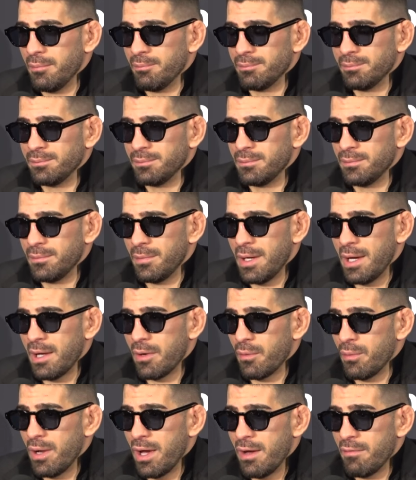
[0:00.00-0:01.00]

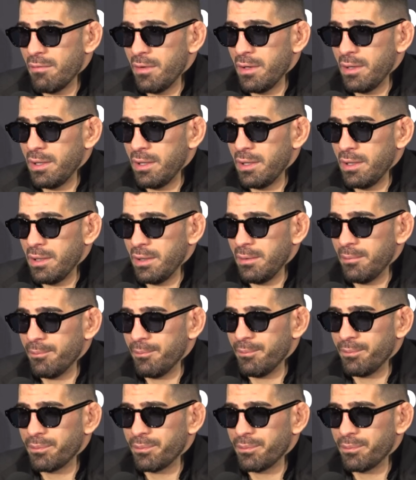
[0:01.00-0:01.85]
don't have any...